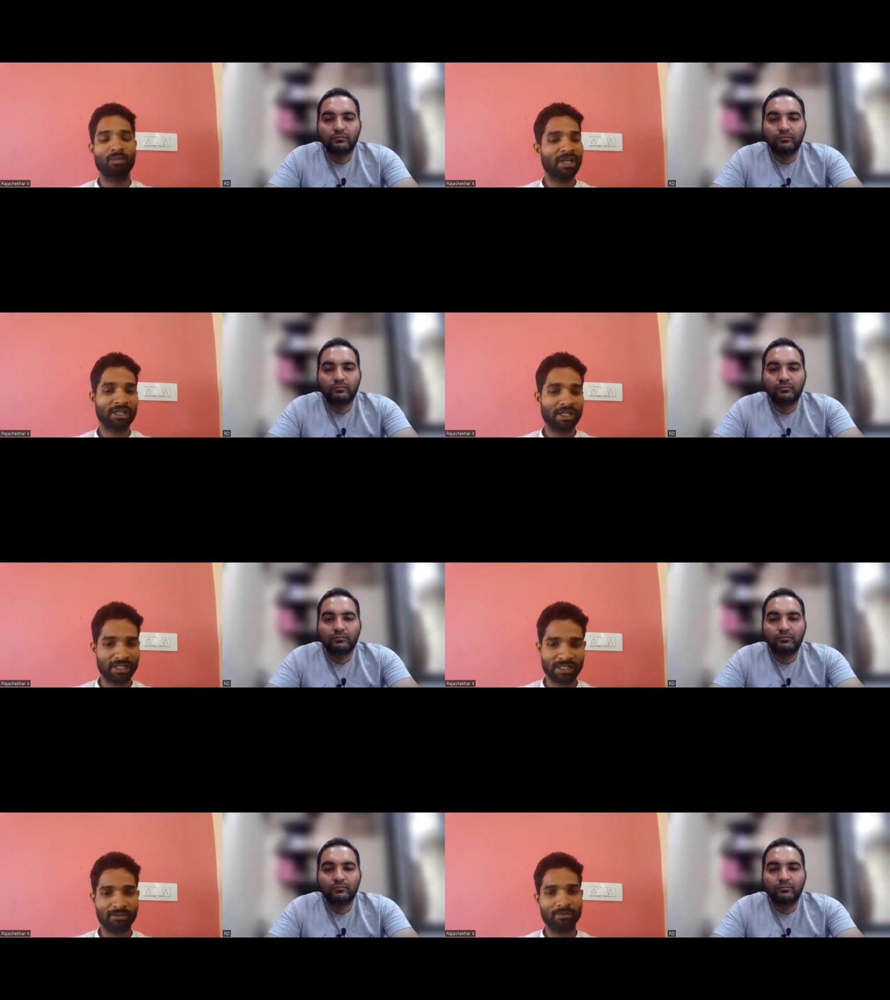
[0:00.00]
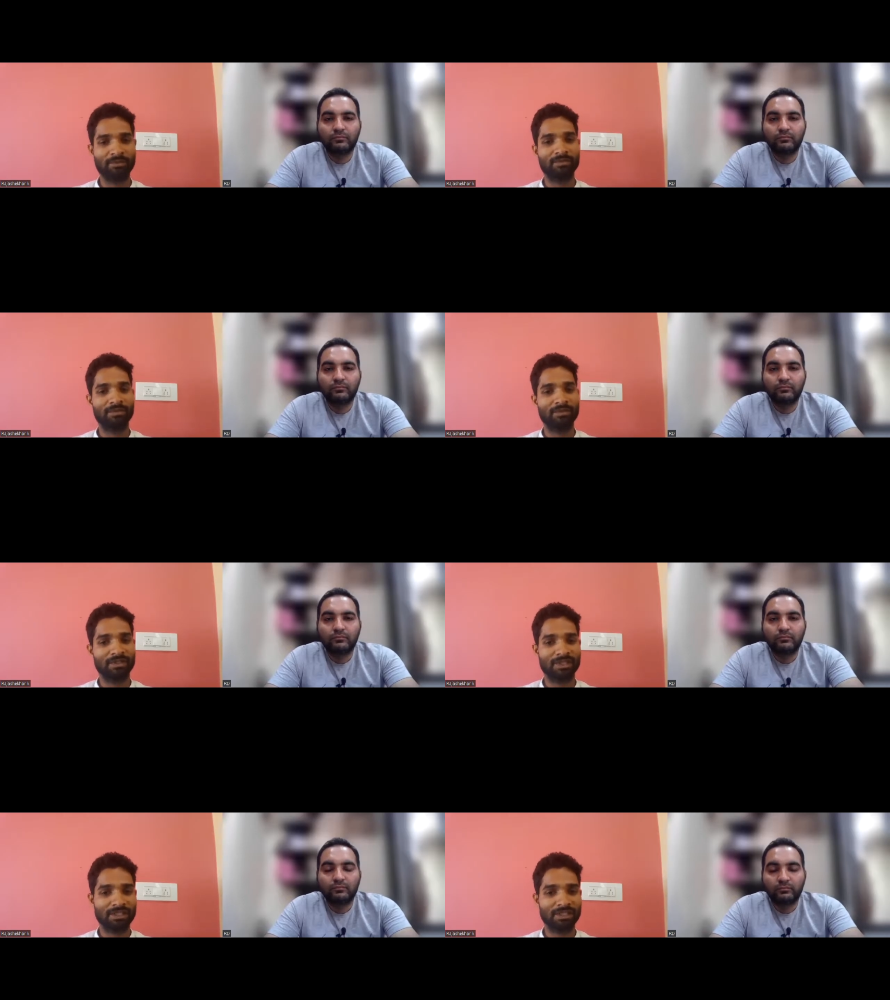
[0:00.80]
Speaker 1: bulk data
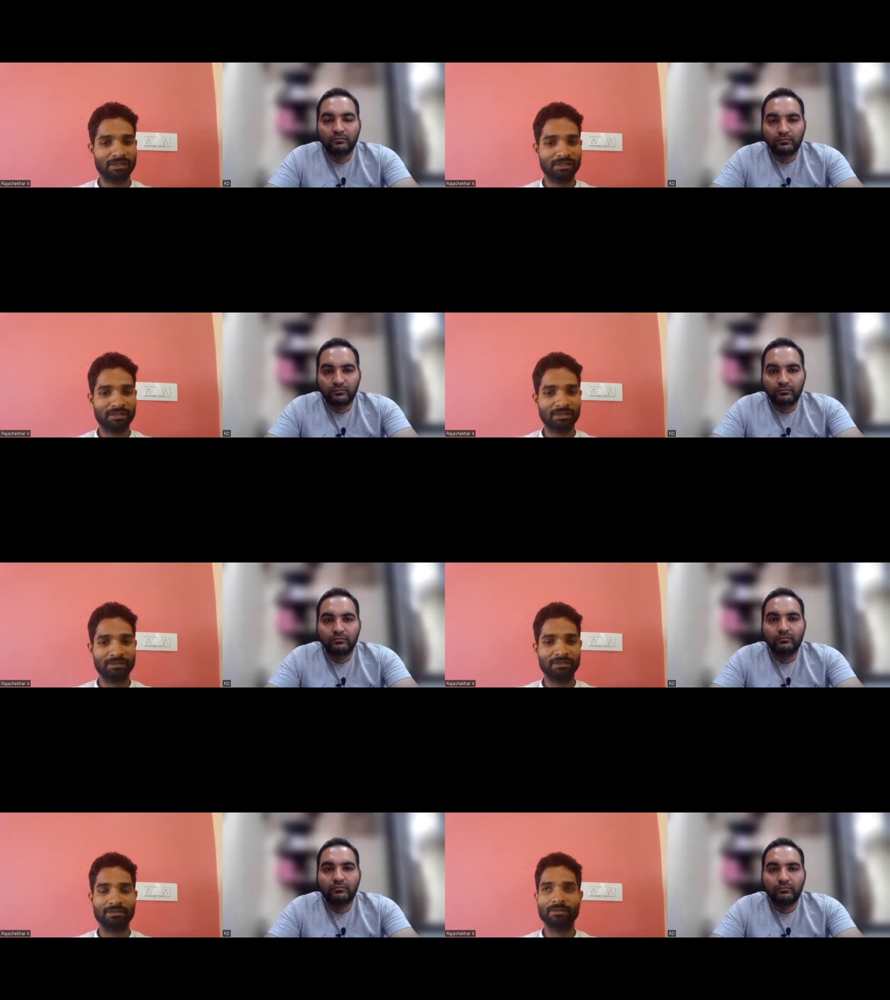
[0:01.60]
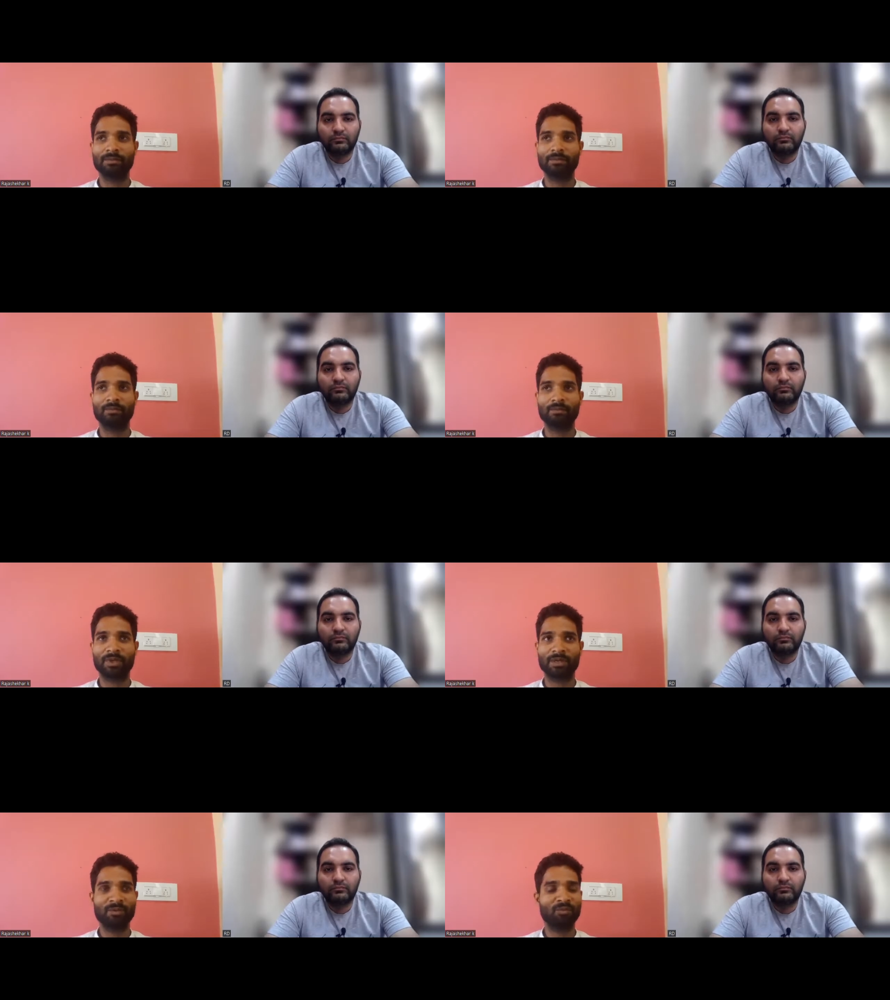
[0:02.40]
uh,
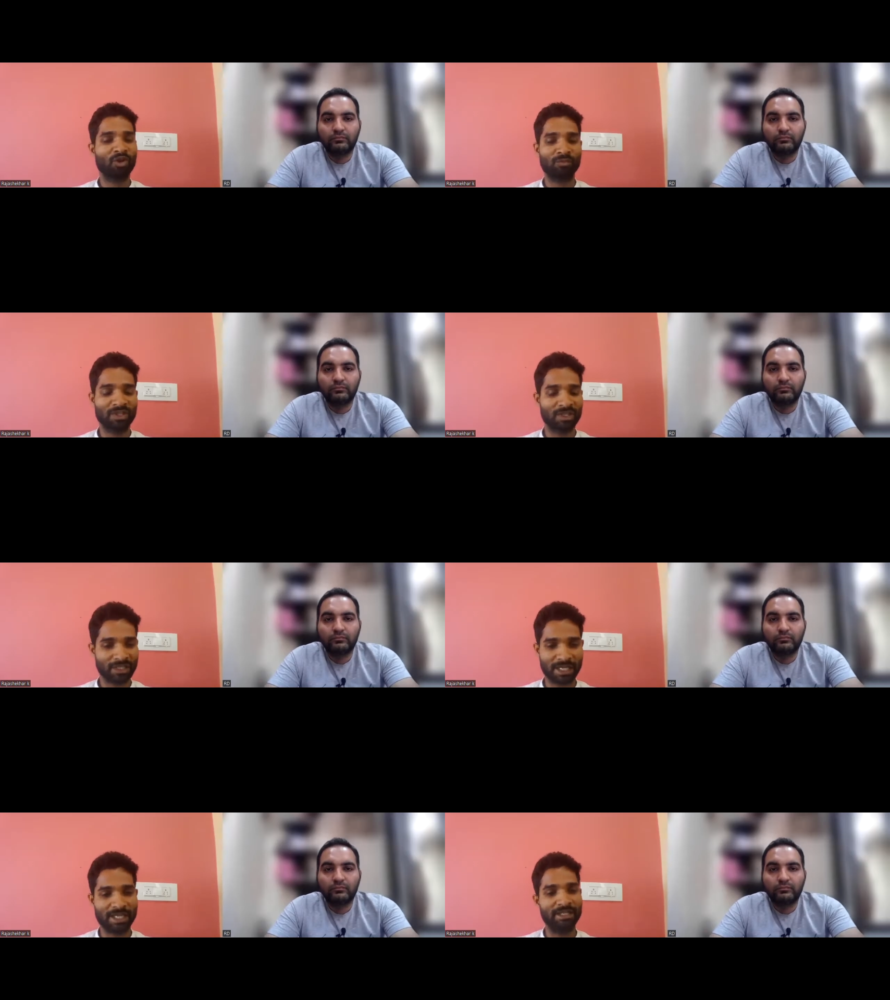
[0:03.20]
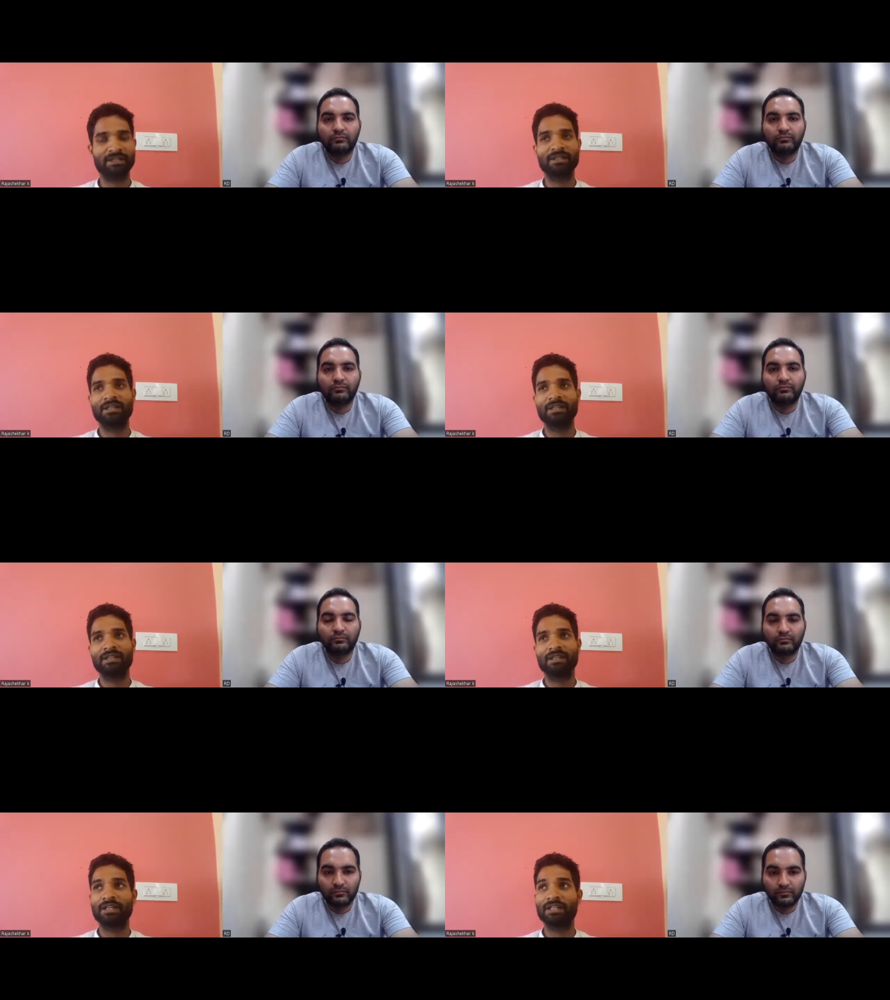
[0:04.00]
coming from the client
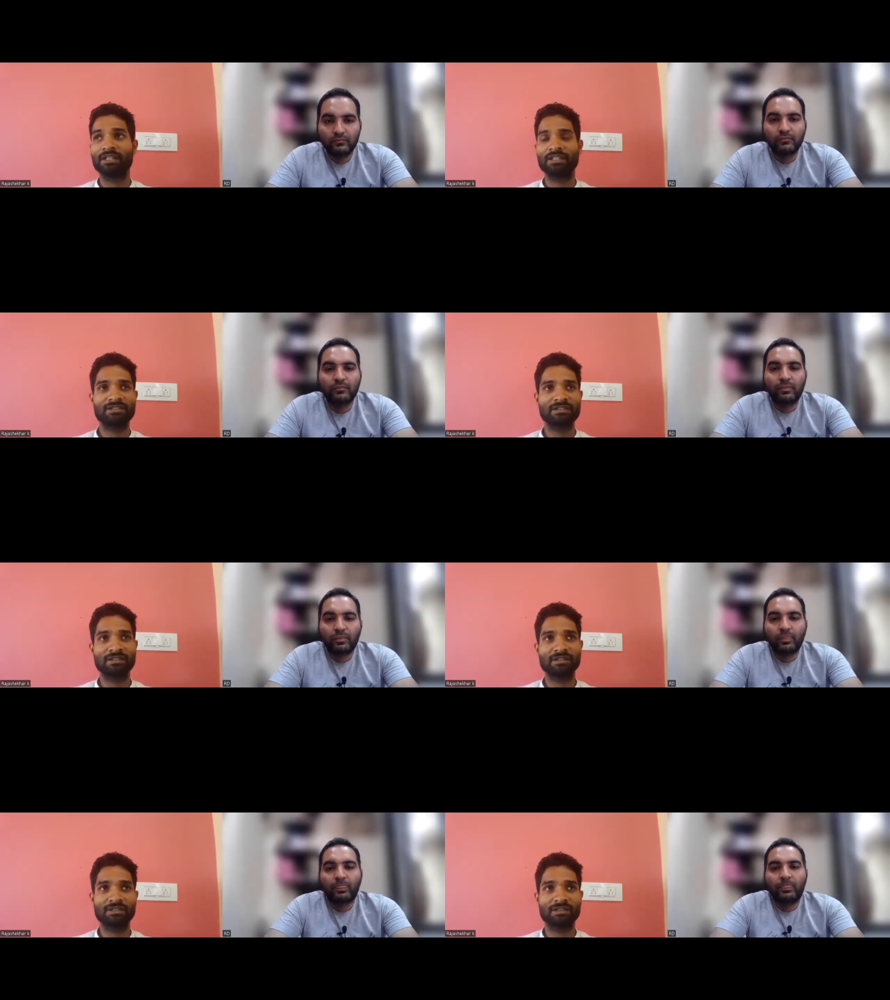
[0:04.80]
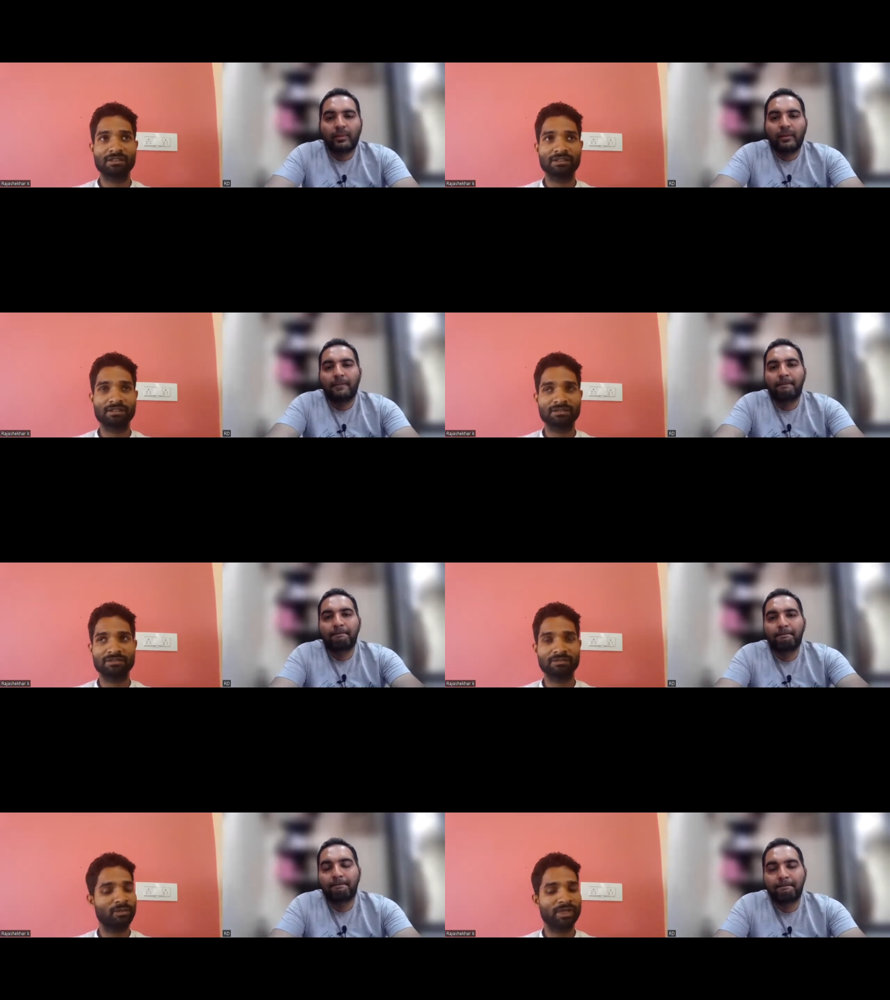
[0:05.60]
and it is uh,
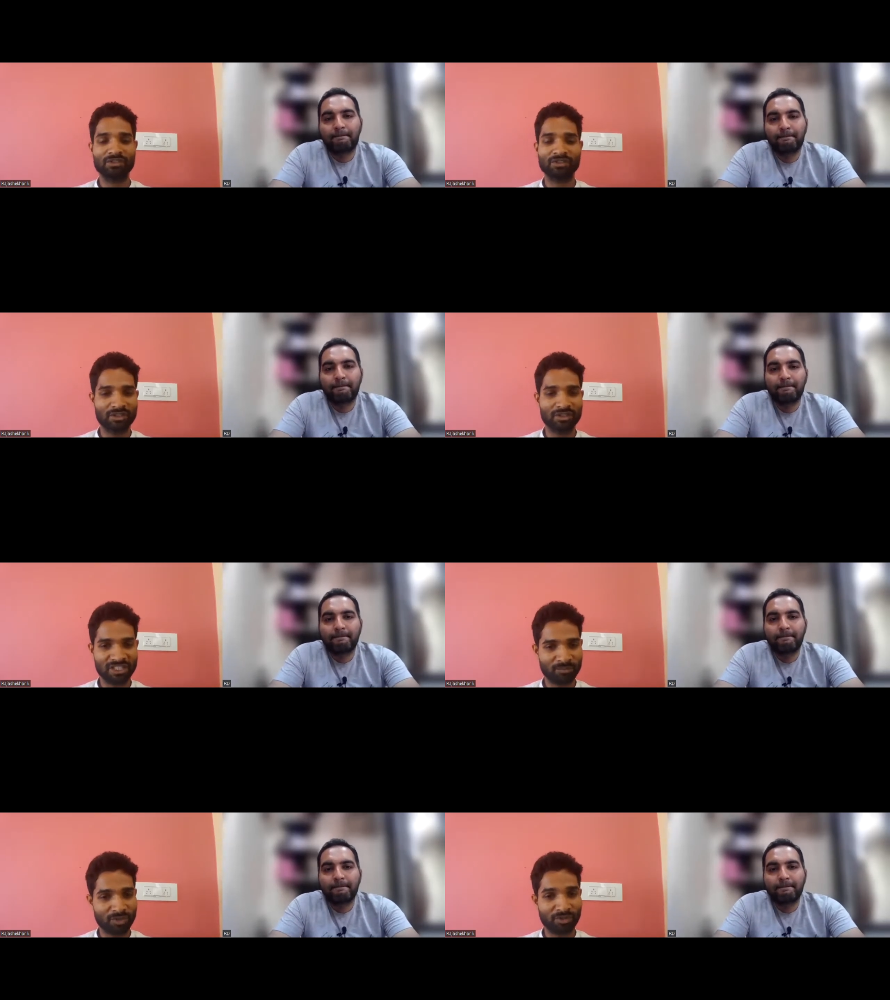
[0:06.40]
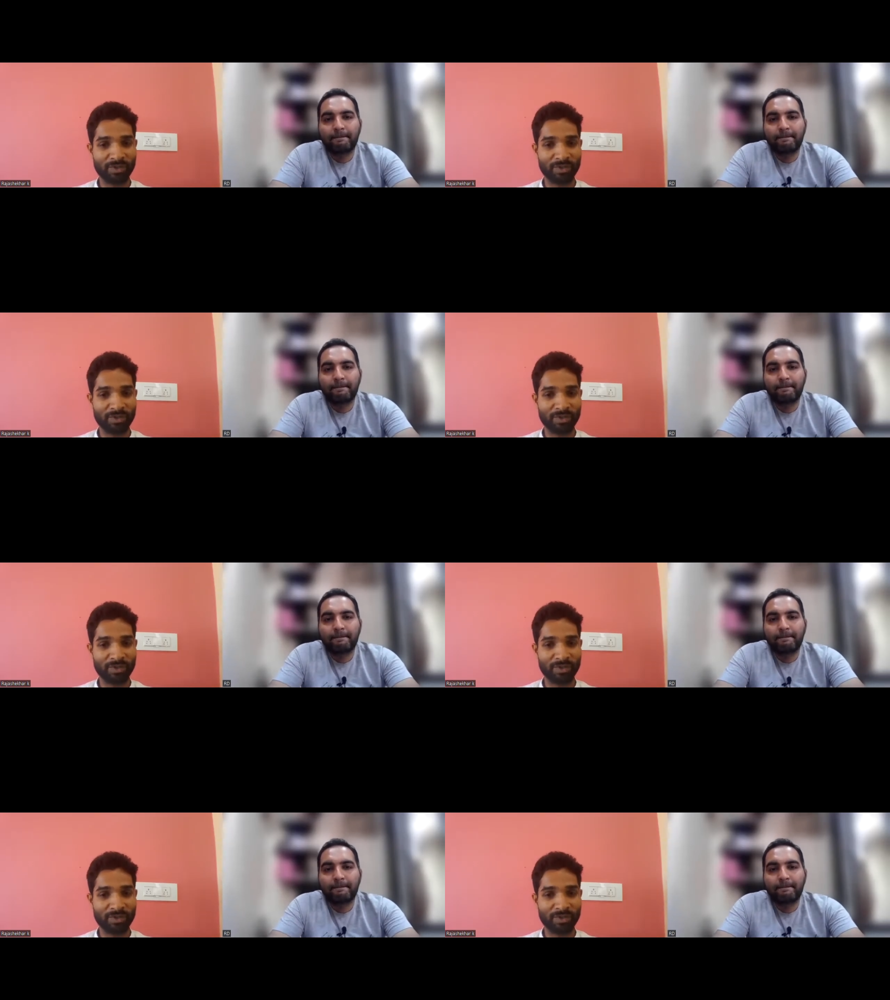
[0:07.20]
very challenging for